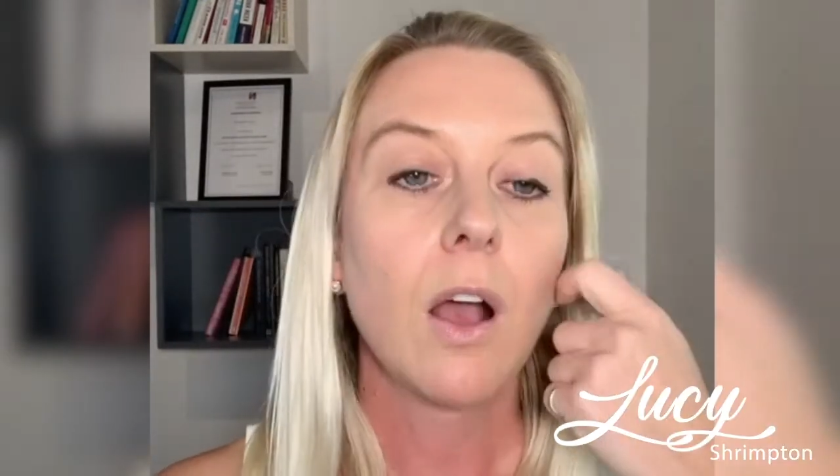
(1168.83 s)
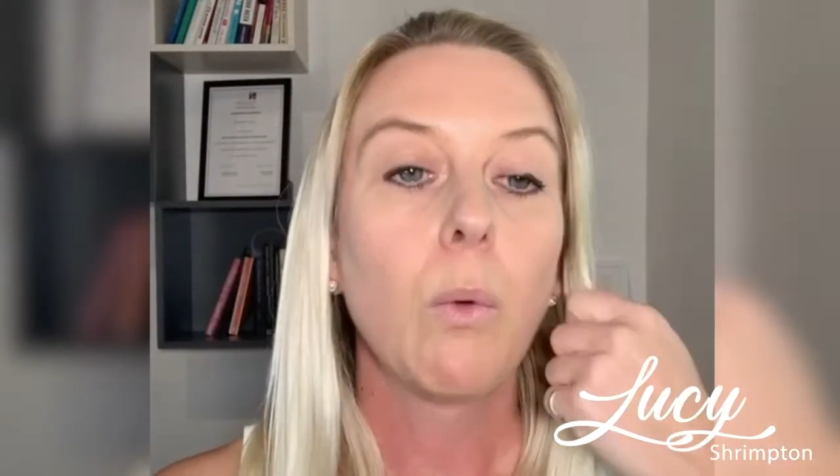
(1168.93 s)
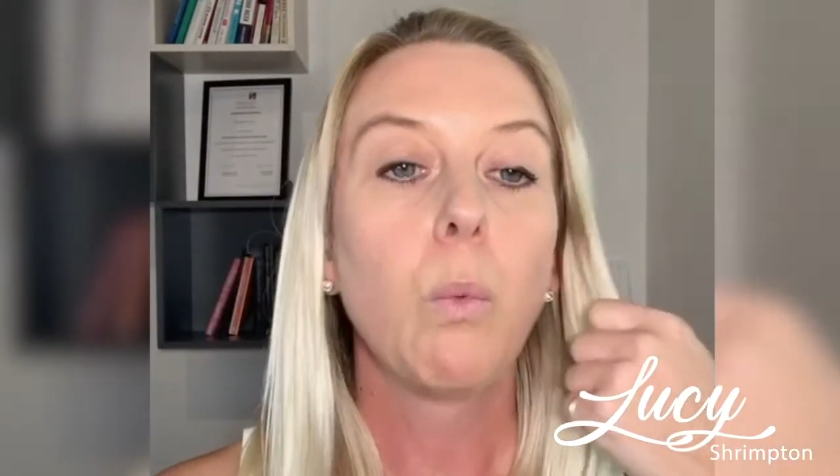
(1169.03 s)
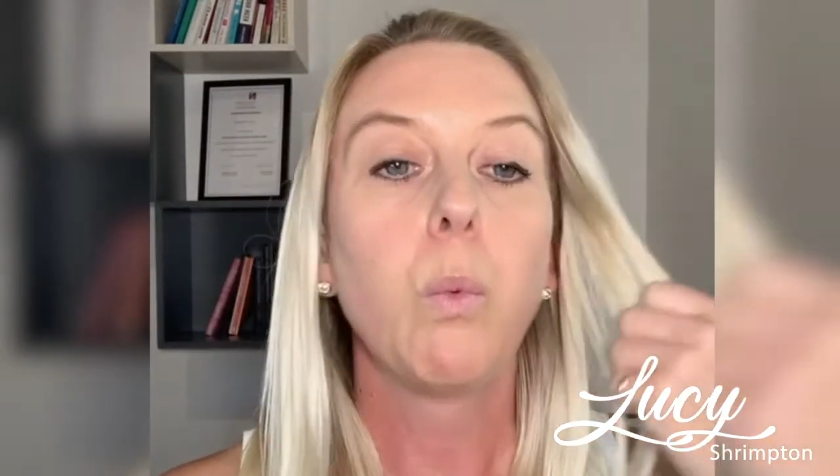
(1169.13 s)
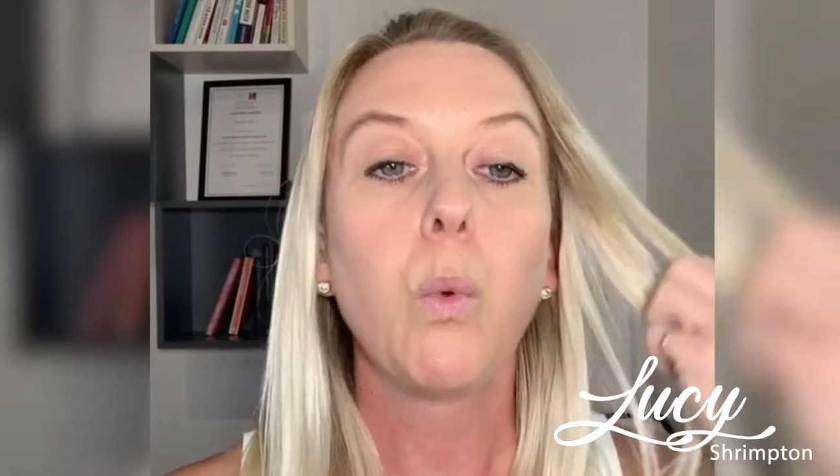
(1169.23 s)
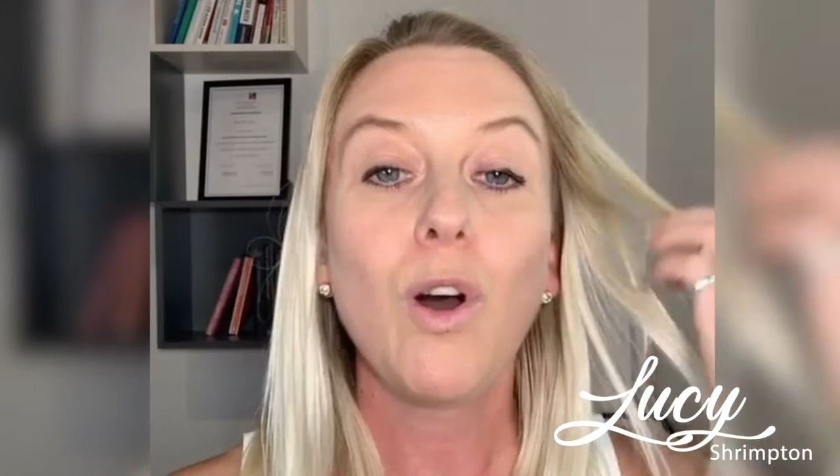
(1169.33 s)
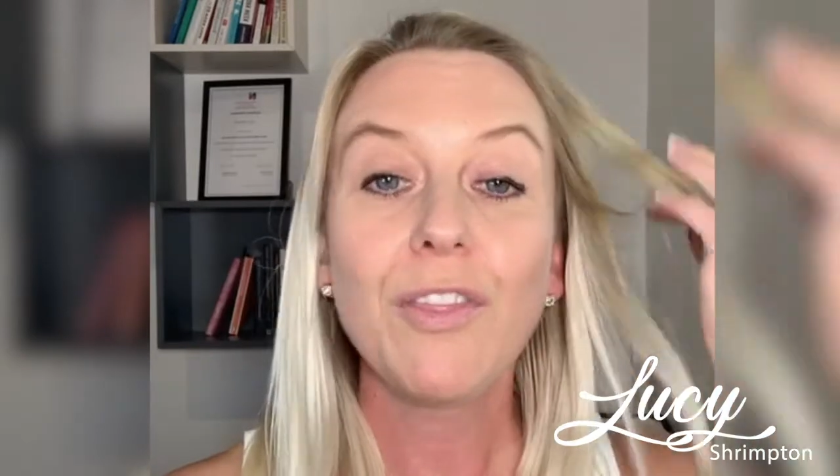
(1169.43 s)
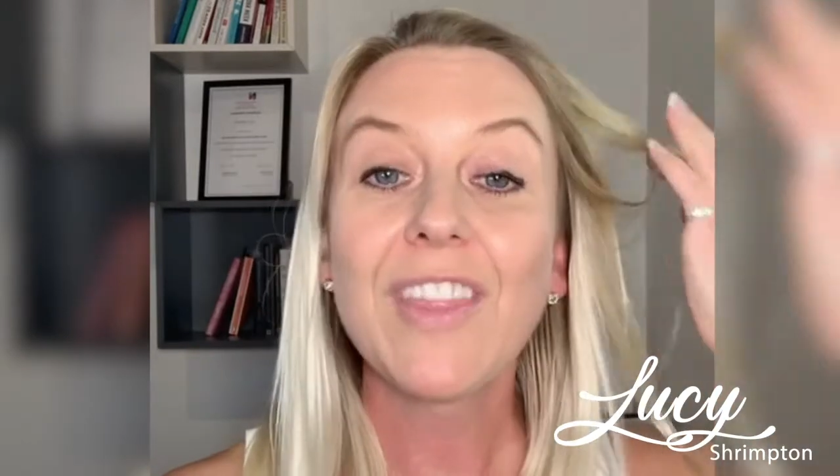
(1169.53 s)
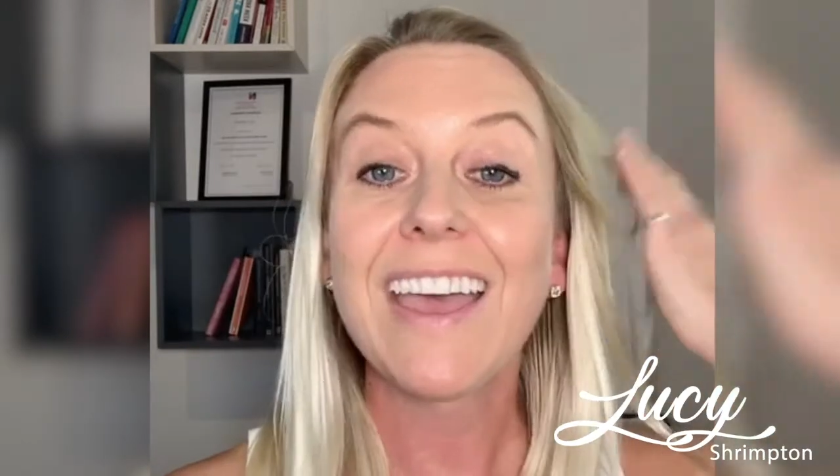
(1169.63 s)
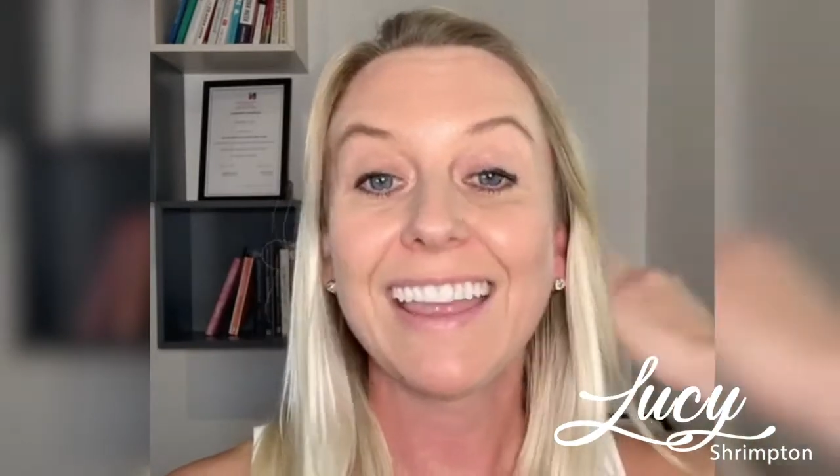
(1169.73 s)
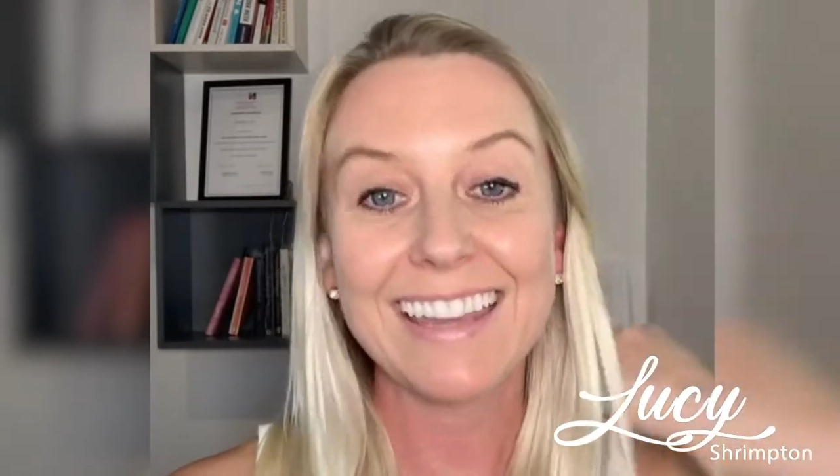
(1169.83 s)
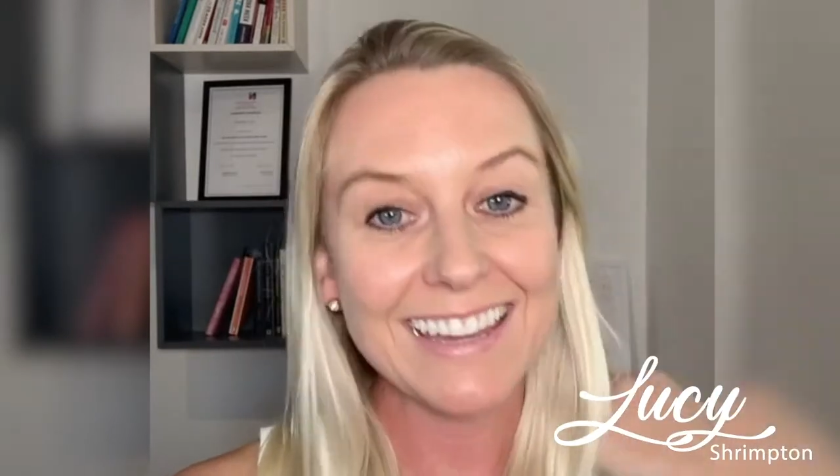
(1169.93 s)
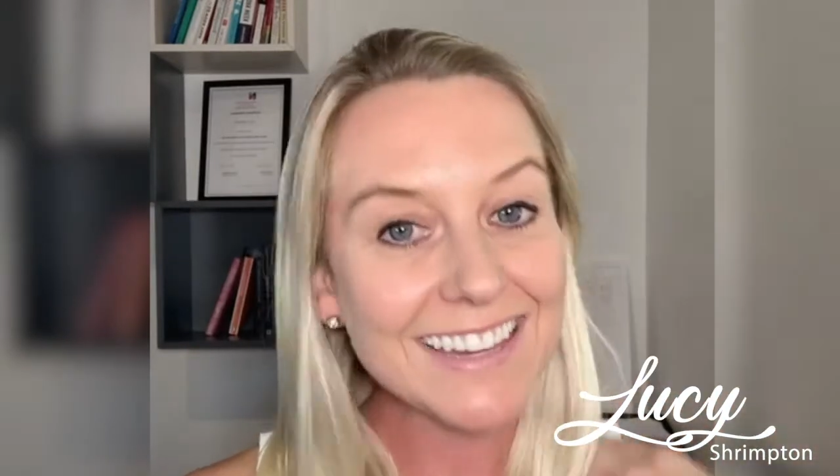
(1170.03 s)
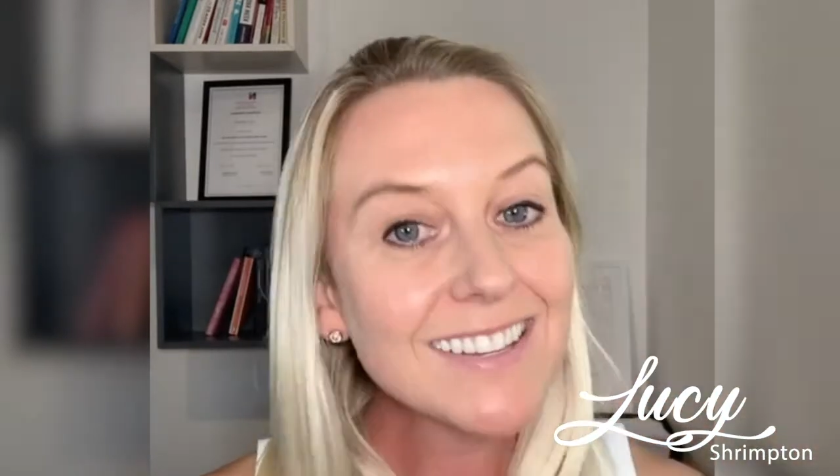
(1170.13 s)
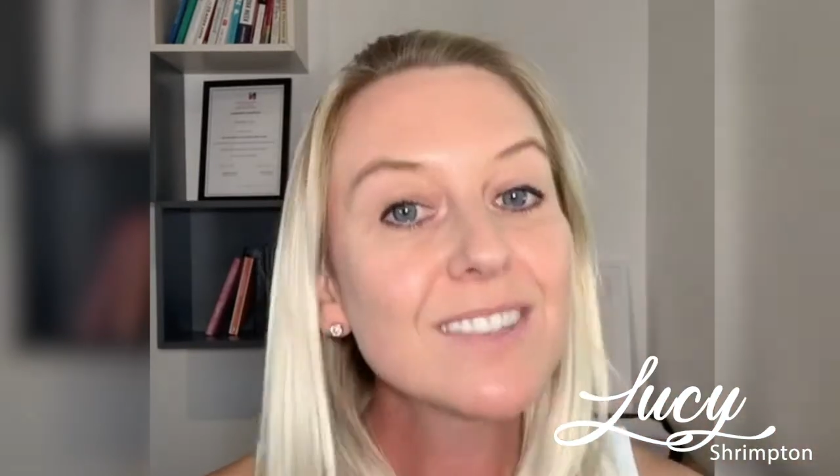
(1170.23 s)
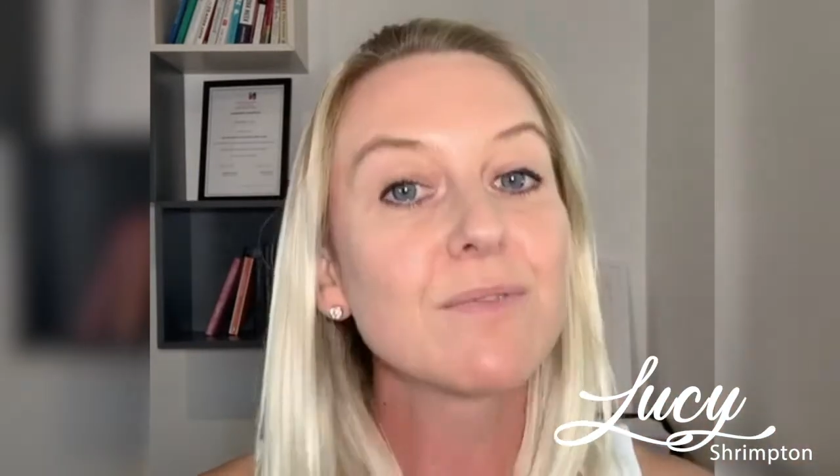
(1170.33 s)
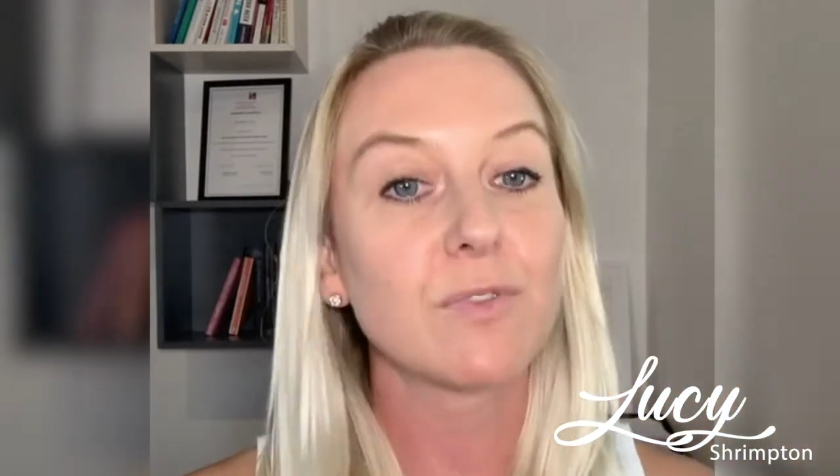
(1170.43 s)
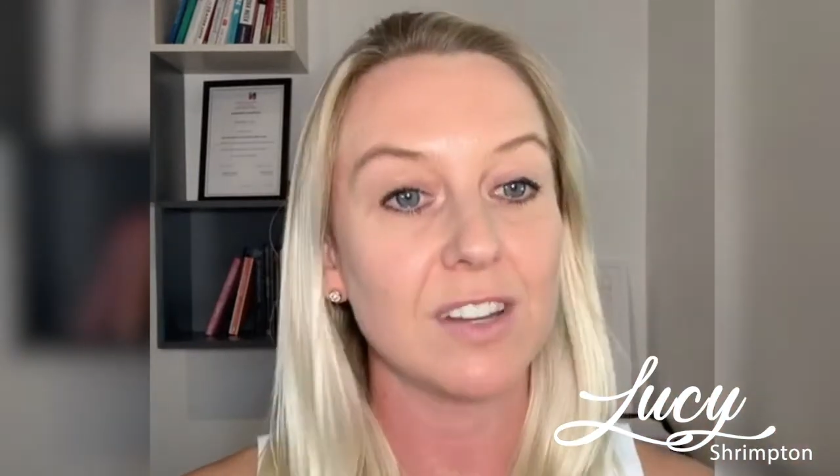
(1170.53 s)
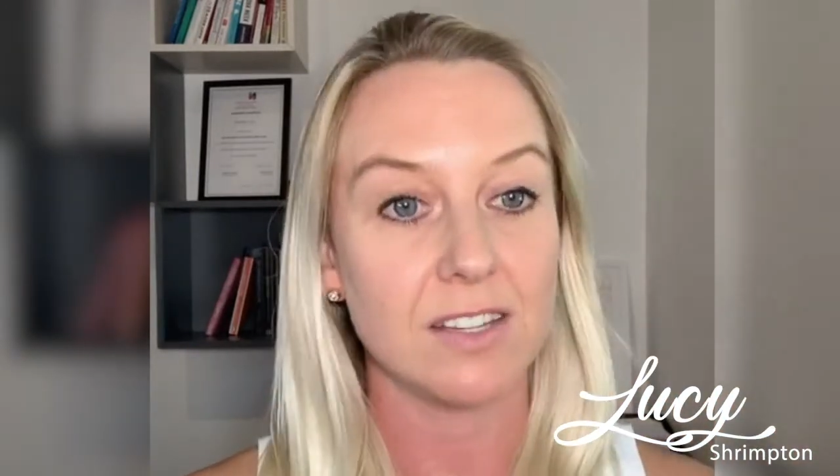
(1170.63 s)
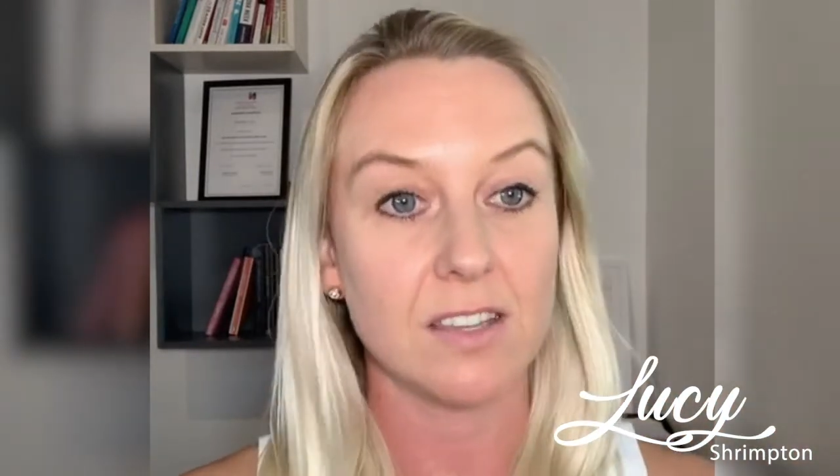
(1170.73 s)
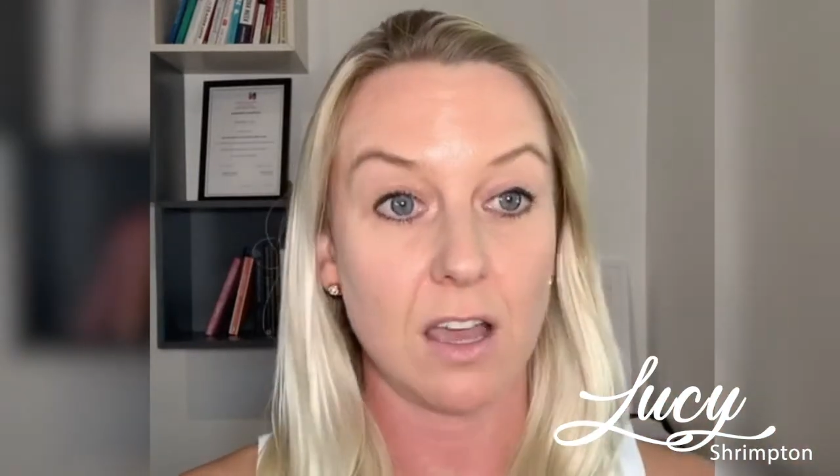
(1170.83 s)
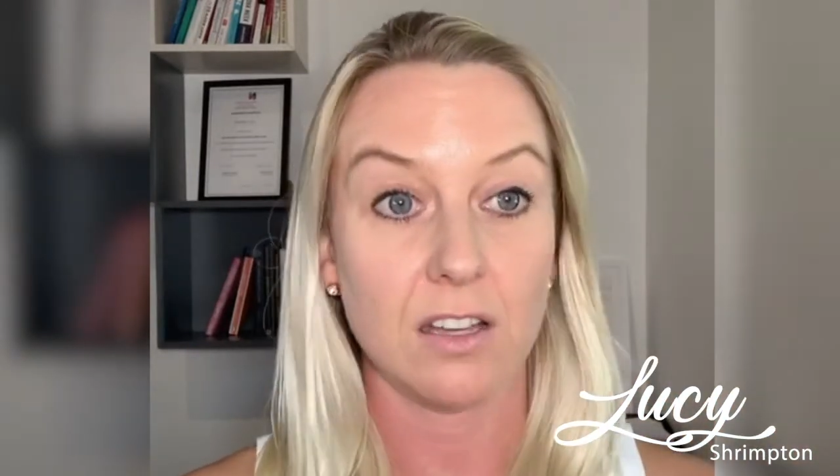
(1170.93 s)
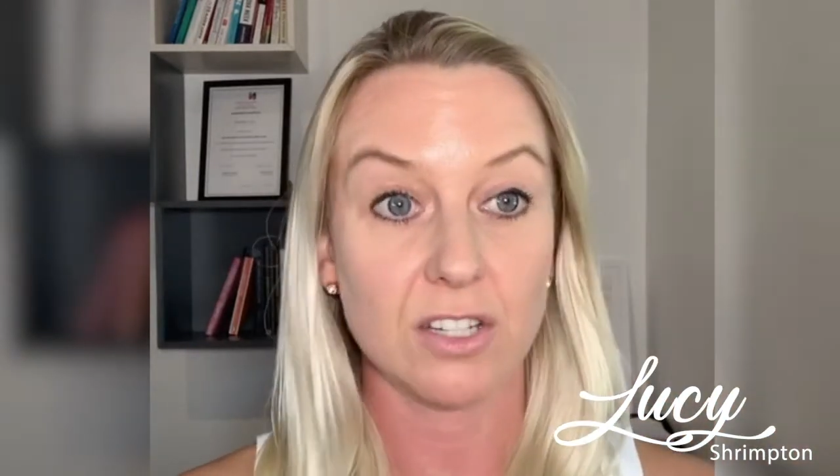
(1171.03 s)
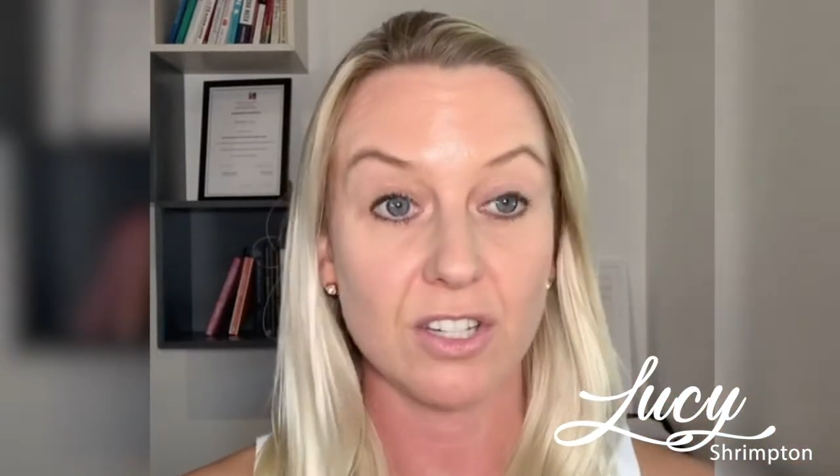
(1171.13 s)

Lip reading: What there is research